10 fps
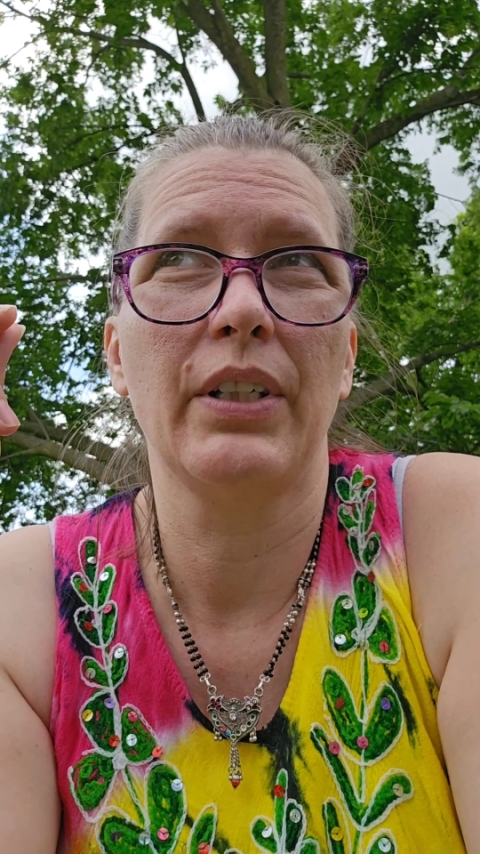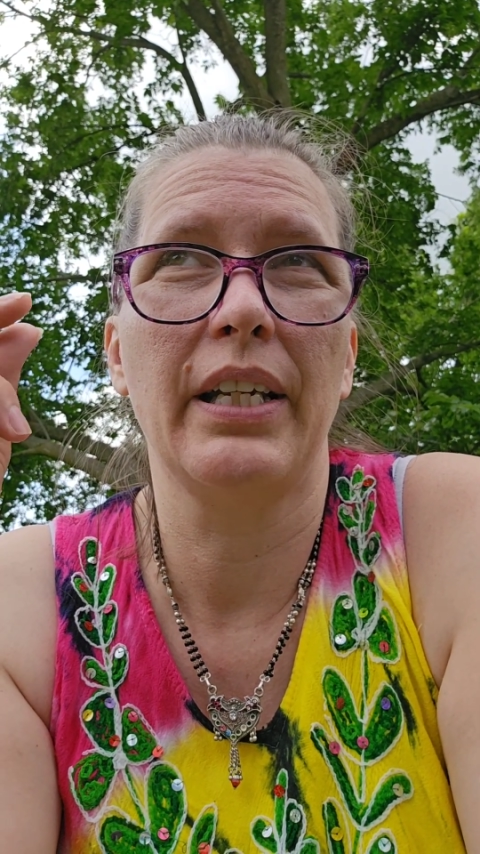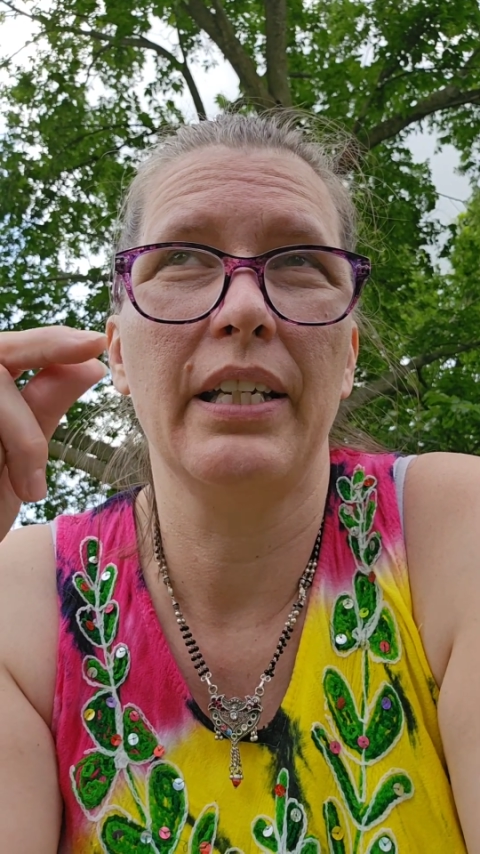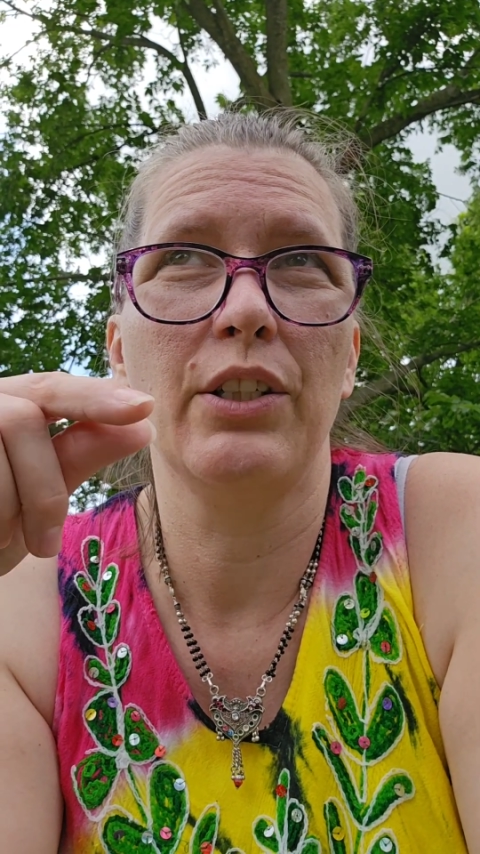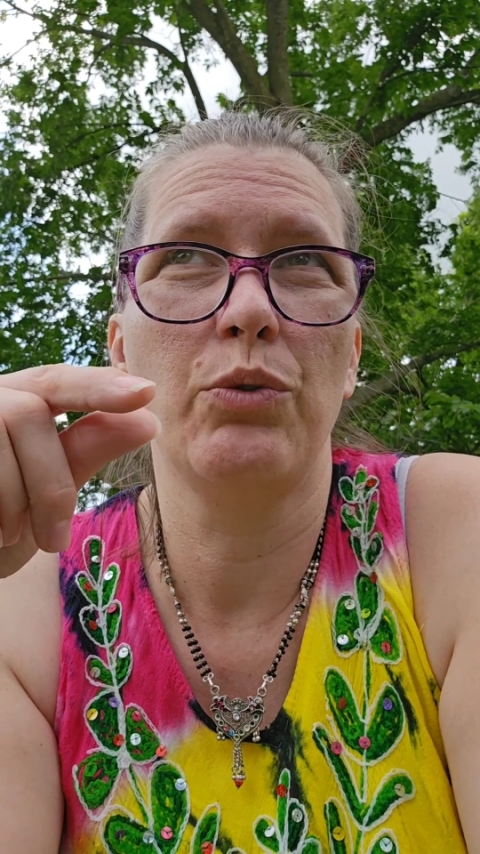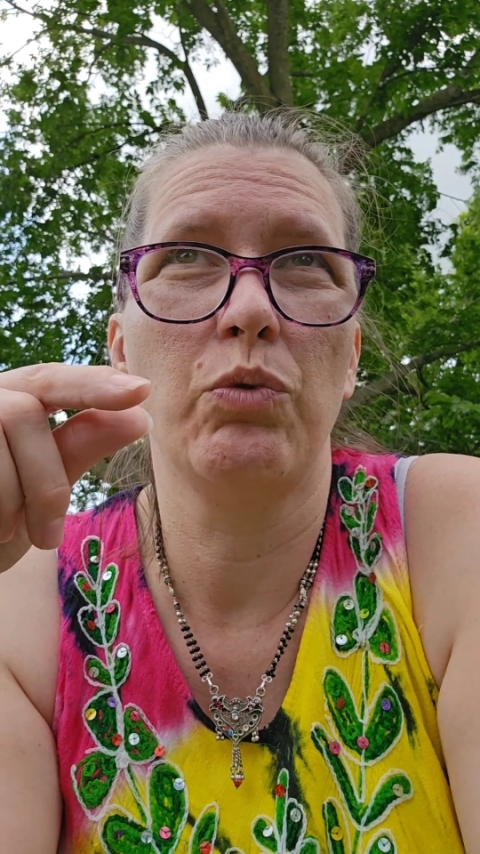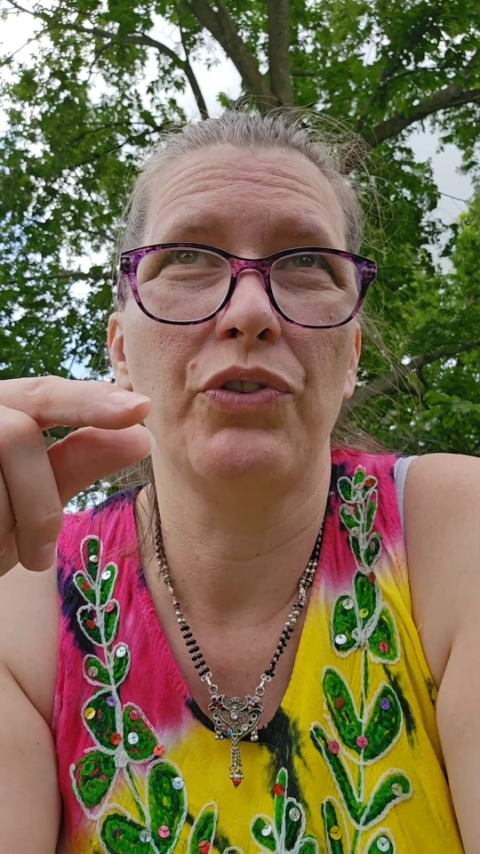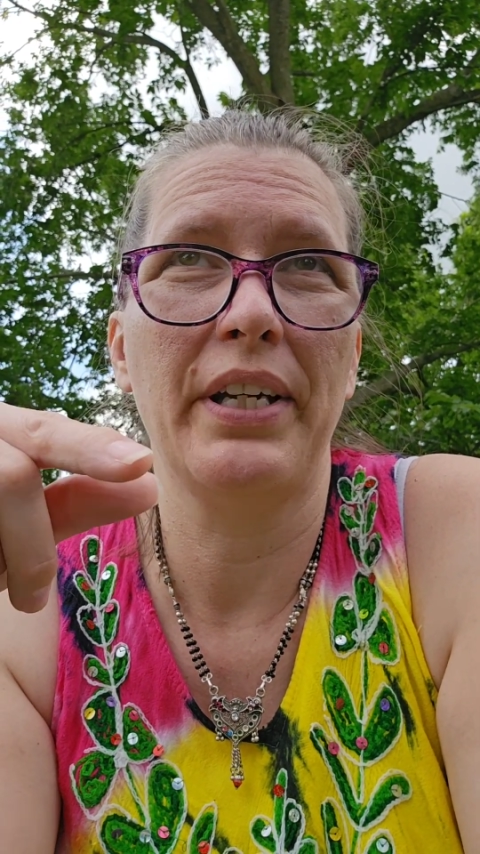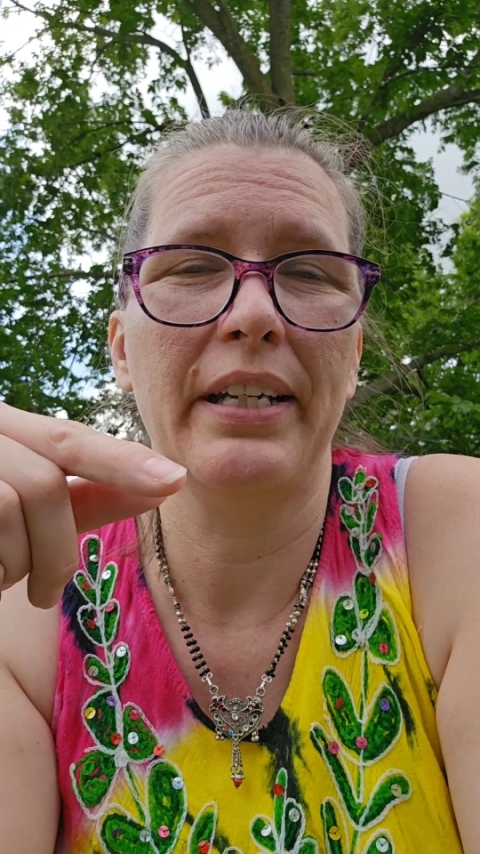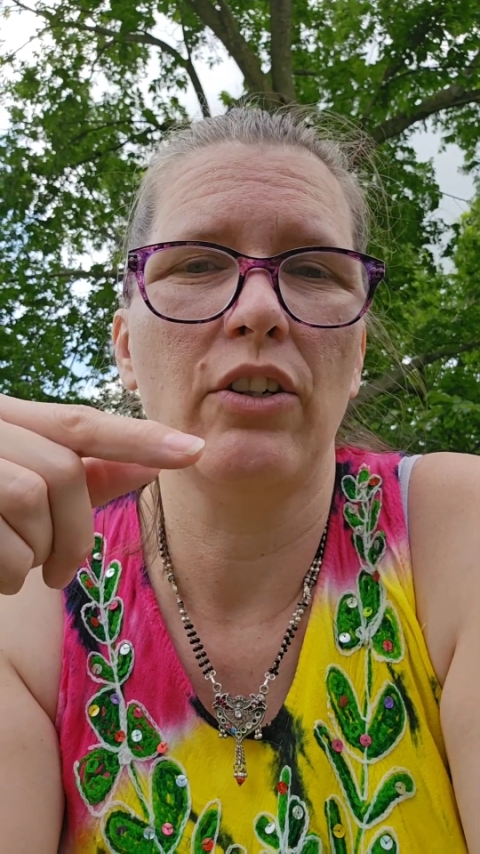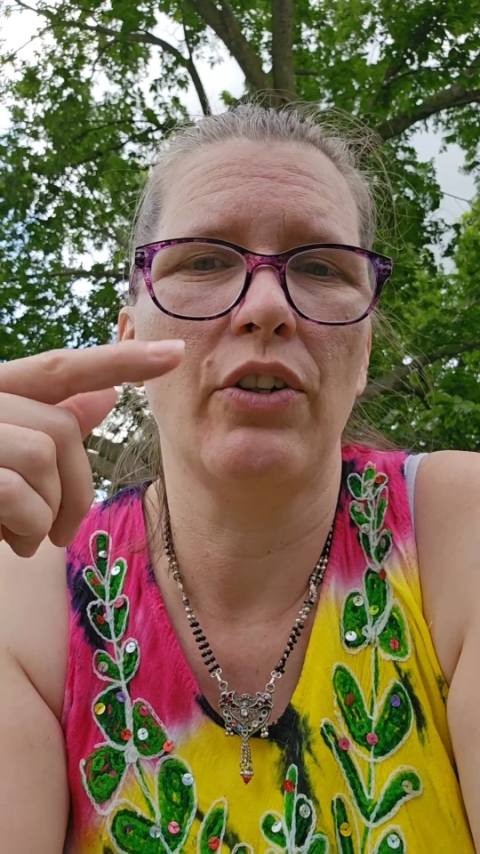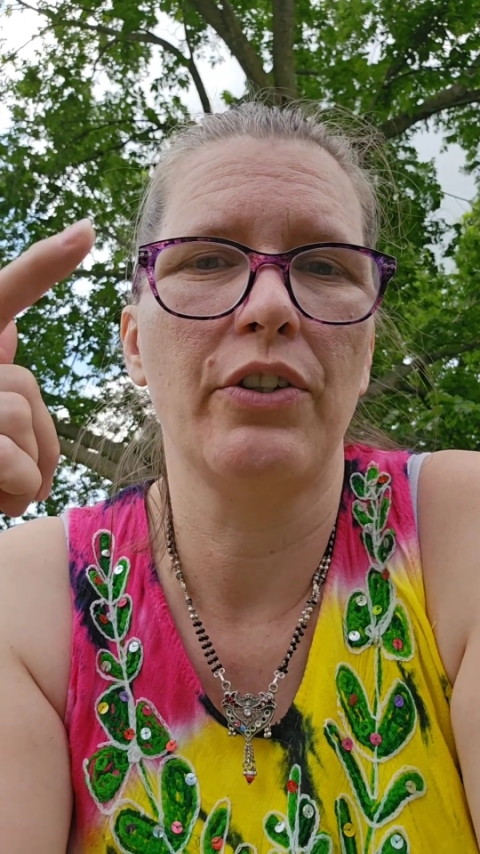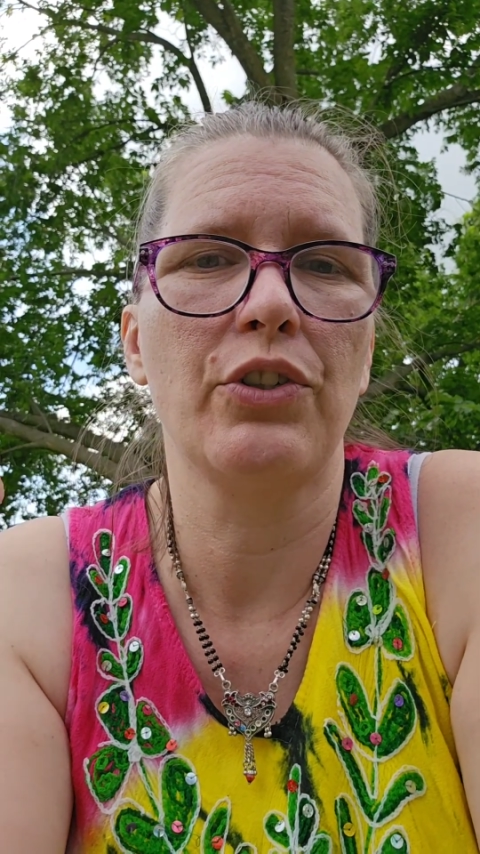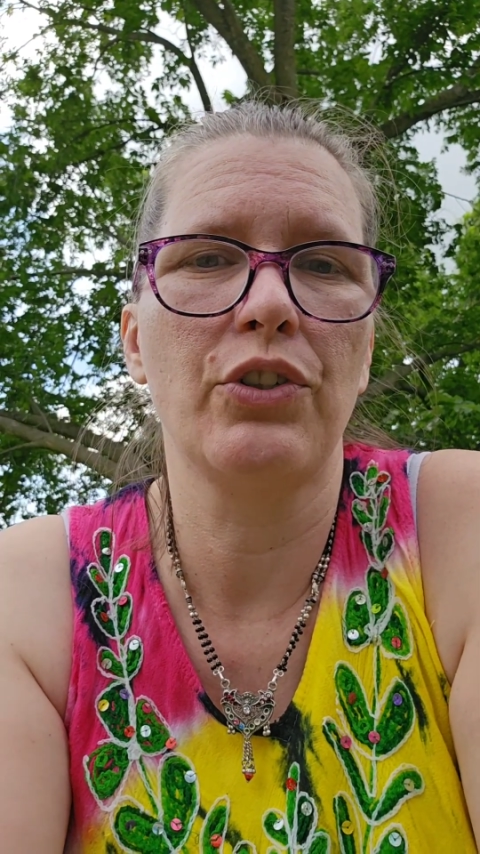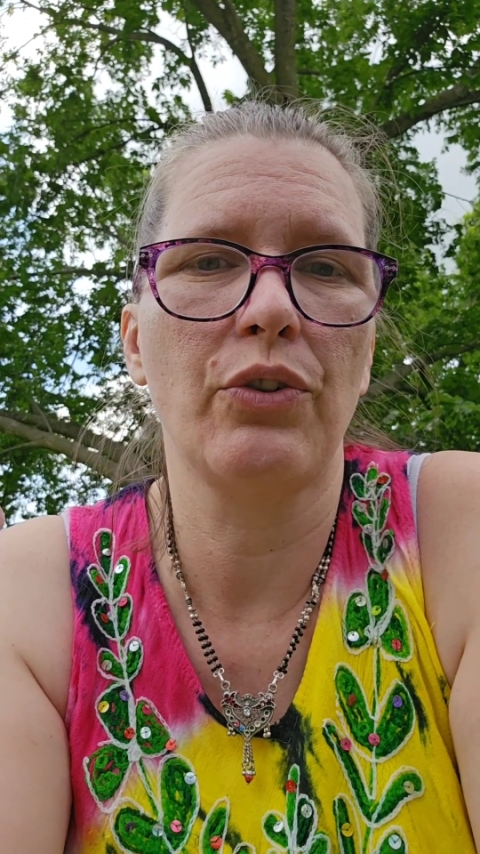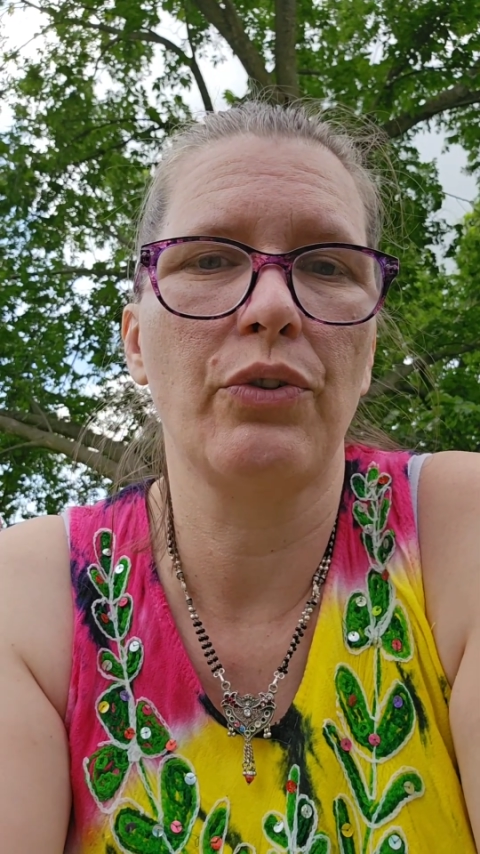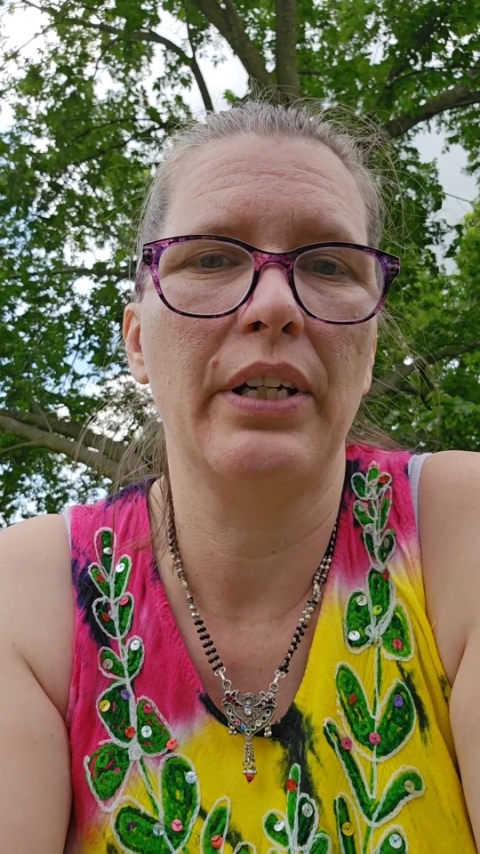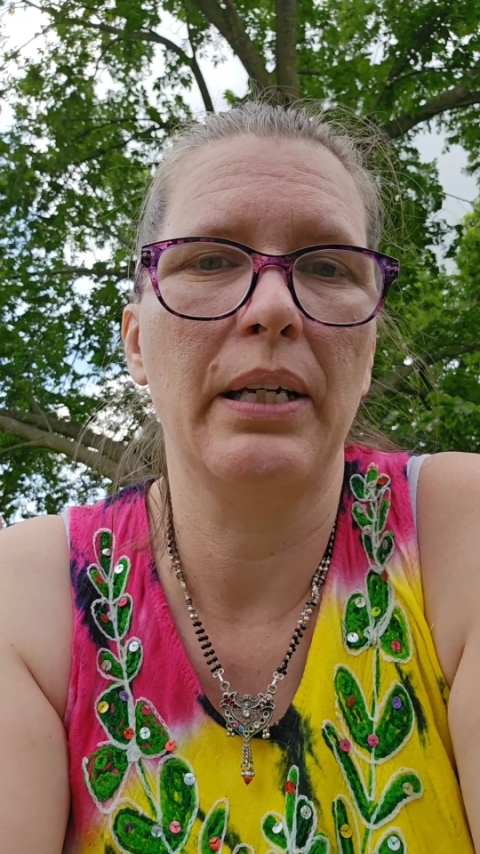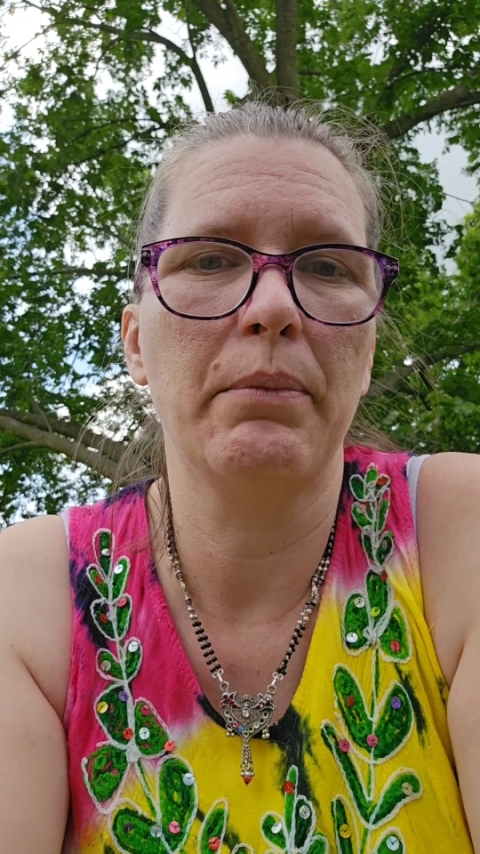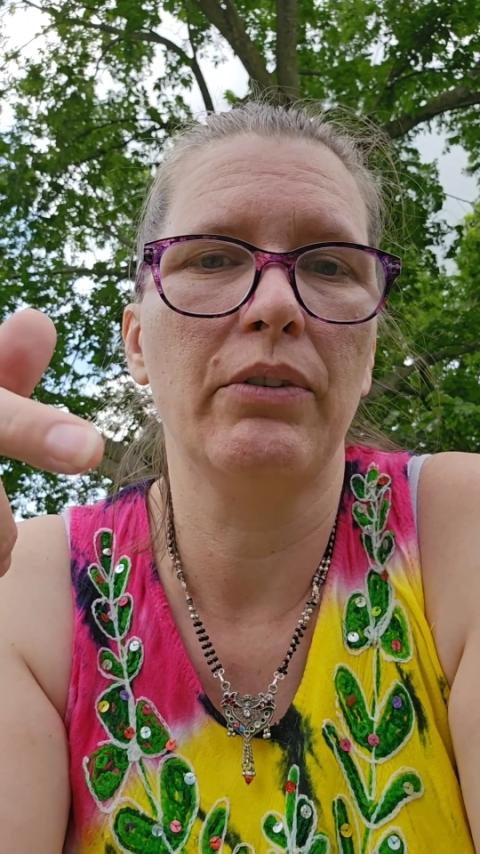kids will take on the
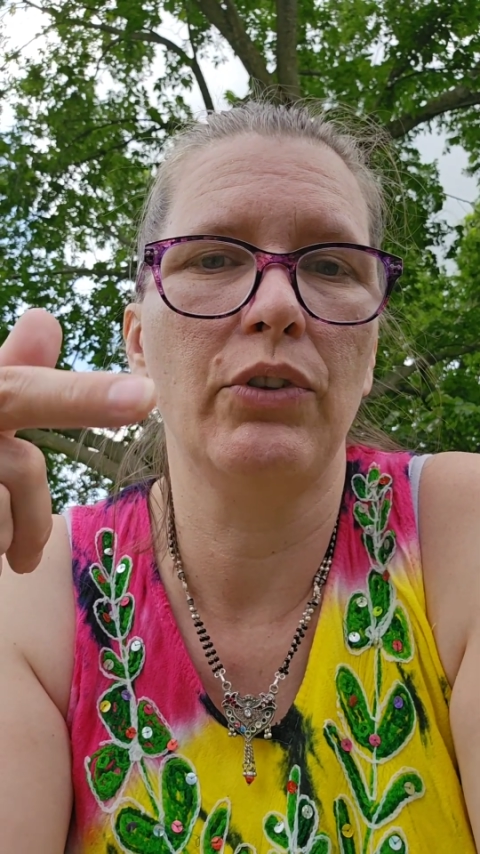surname of